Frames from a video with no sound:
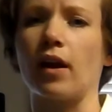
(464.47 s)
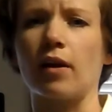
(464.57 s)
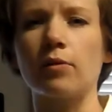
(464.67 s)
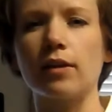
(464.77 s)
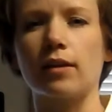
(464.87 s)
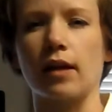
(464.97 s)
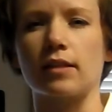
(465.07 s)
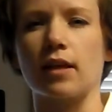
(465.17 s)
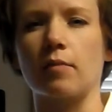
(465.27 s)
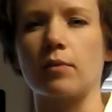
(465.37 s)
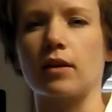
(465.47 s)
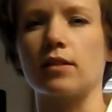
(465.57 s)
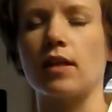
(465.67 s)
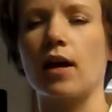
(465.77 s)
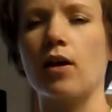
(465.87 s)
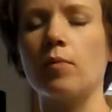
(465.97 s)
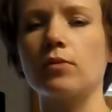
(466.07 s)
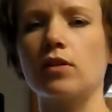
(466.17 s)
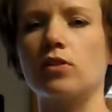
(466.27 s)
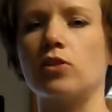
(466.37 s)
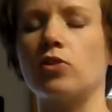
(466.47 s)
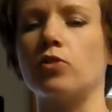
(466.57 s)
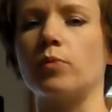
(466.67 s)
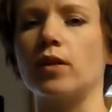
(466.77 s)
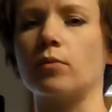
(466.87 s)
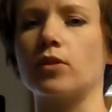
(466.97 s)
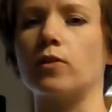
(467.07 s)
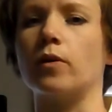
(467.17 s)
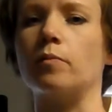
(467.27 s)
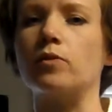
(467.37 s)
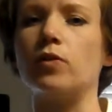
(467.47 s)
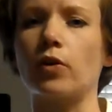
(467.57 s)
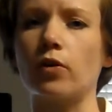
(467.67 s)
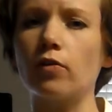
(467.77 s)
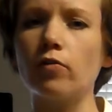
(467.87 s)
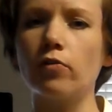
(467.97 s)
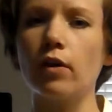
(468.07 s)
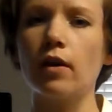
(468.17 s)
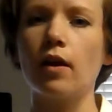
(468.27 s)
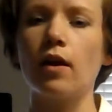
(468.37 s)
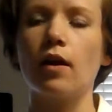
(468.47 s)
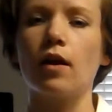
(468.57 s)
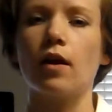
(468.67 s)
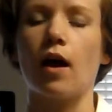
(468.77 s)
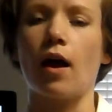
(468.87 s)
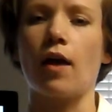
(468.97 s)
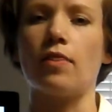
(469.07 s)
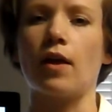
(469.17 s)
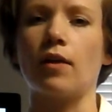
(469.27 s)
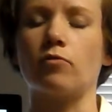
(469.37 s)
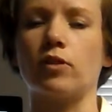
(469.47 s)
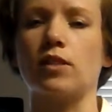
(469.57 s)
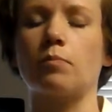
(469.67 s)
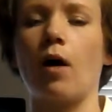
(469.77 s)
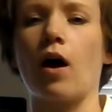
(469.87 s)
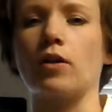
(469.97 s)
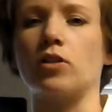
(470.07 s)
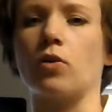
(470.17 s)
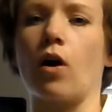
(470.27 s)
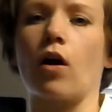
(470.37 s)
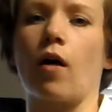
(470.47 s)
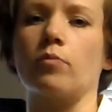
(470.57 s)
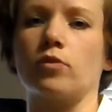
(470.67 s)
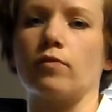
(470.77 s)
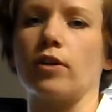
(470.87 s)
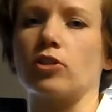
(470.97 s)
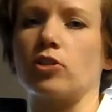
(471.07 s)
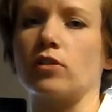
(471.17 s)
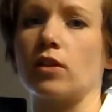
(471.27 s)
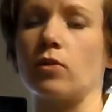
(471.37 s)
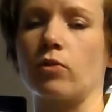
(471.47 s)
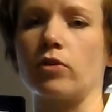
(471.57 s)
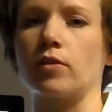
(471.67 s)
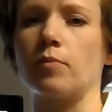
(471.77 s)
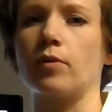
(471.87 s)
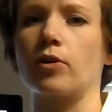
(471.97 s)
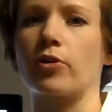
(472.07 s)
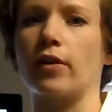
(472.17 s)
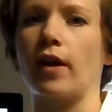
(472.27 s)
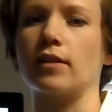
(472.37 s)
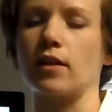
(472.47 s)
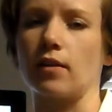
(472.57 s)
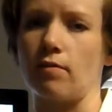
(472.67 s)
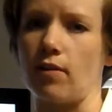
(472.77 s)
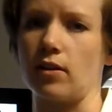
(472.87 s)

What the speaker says: And I really liked that because that helps us to be able to observe and then respond to our observations in order to create an